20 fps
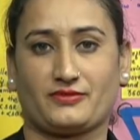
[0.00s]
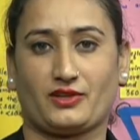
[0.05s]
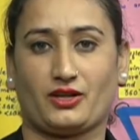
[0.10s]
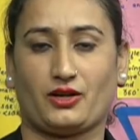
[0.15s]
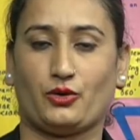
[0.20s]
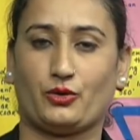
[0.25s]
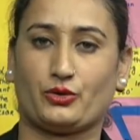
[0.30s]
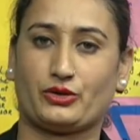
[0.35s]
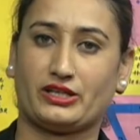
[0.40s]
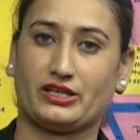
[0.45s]

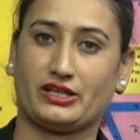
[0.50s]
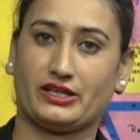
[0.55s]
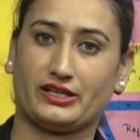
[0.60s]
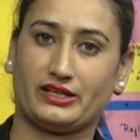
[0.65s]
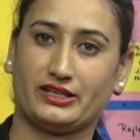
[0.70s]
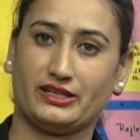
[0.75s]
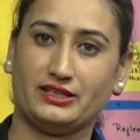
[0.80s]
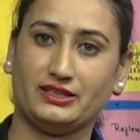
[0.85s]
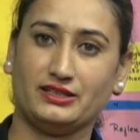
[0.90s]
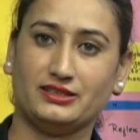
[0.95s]

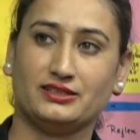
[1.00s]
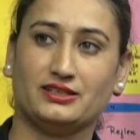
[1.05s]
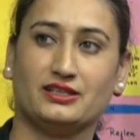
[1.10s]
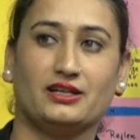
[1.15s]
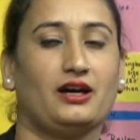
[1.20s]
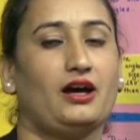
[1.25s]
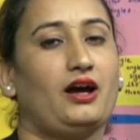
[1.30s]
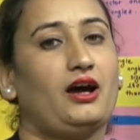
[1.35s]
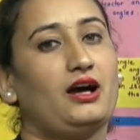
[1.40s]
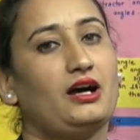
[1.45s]
Okay.
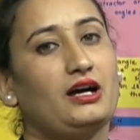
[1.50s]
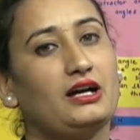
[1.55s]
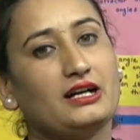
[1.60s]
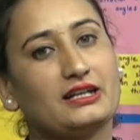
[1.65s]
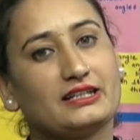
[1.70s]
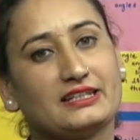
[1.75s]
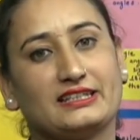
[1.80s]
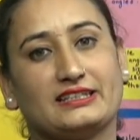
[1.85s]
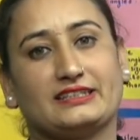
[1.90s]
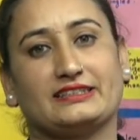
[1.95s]

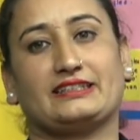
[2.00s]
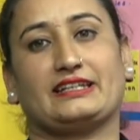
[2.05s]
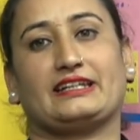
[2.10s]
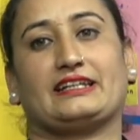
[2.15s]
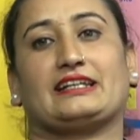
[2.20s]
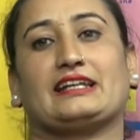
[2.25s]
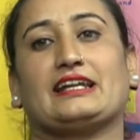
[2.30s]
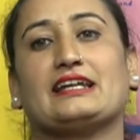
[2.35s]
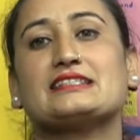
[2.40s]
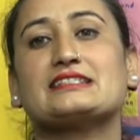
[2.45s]
Okay,
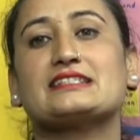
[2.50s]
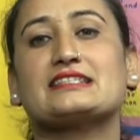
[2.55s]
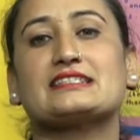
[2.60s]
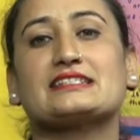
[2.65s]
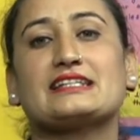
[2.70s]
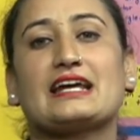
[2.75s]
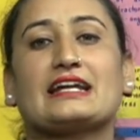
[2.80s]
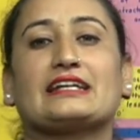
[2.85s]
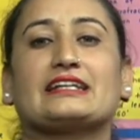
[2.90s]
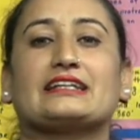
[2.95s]
then let's
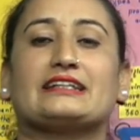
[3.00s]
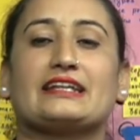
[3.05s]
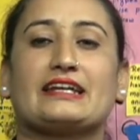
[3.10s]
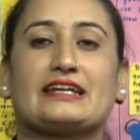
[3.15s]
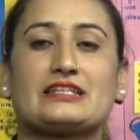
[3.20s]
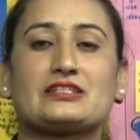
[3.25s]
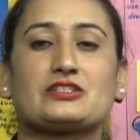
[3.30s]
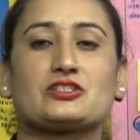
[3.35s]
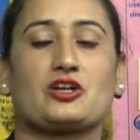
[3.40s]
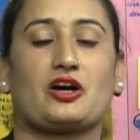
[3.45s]
start the
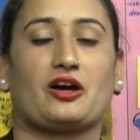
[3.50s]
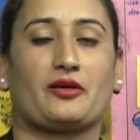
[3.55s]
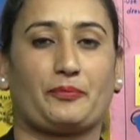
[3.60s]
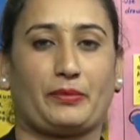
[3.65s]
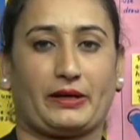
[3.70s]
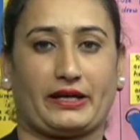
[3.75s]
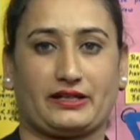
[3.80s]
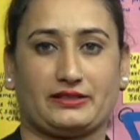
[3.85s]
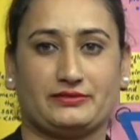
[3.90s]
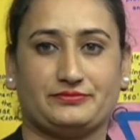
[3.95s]
next
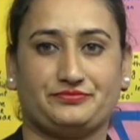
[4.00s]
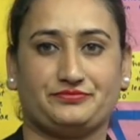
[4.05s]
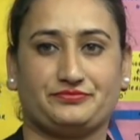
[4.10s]
topic.